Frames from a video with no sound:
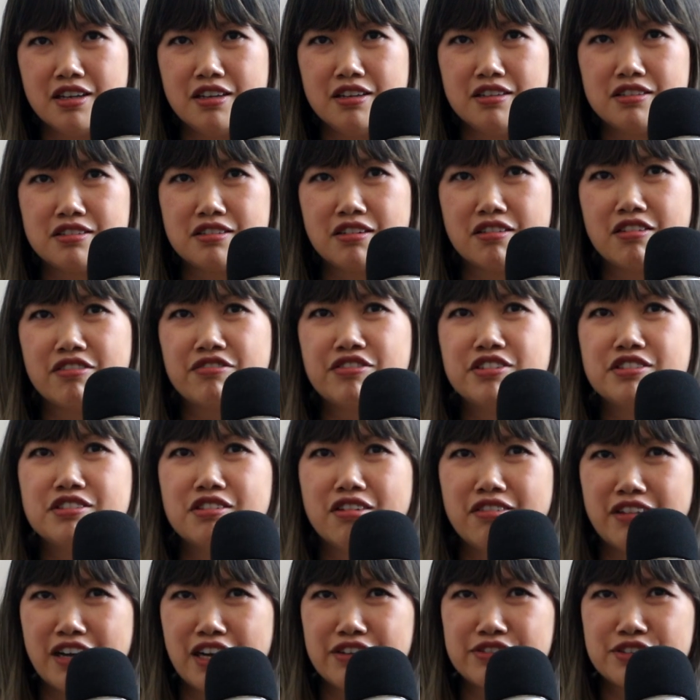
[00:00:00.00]
So if you
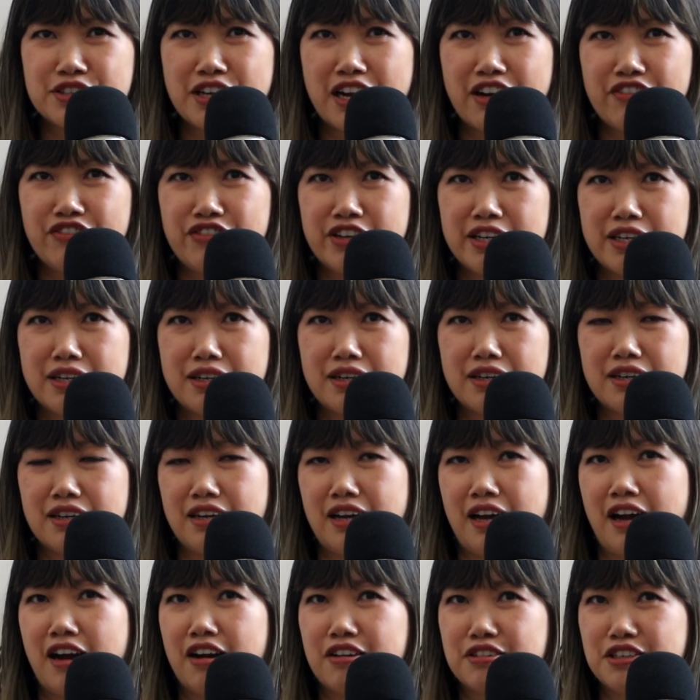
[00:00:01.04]
don't have traffic,
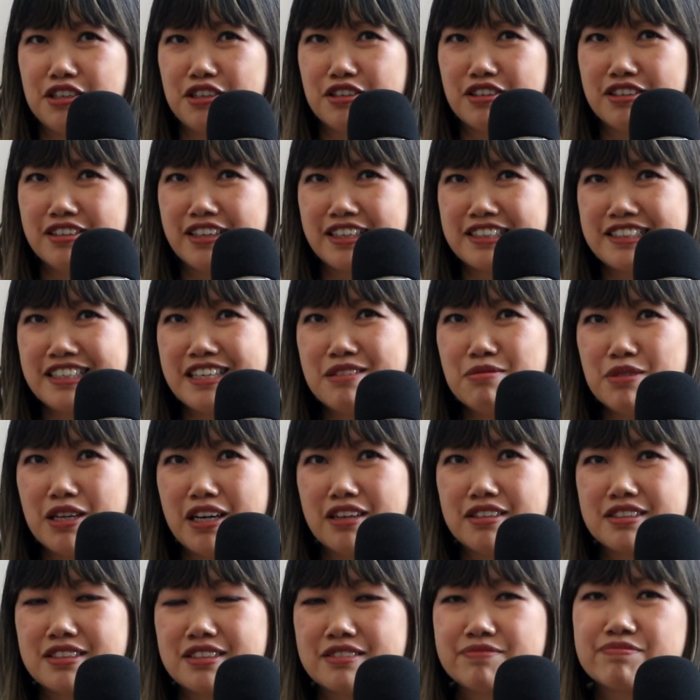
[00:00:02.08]
how do you collect
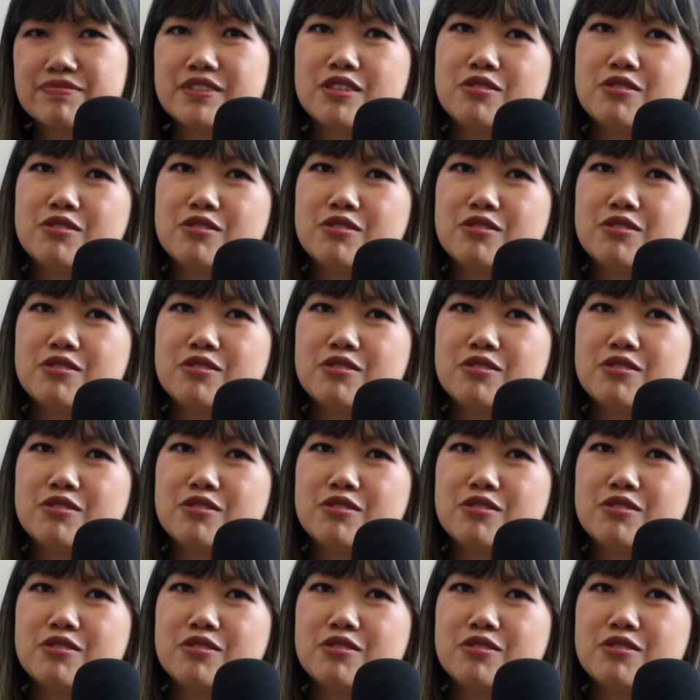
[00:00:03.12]
emails?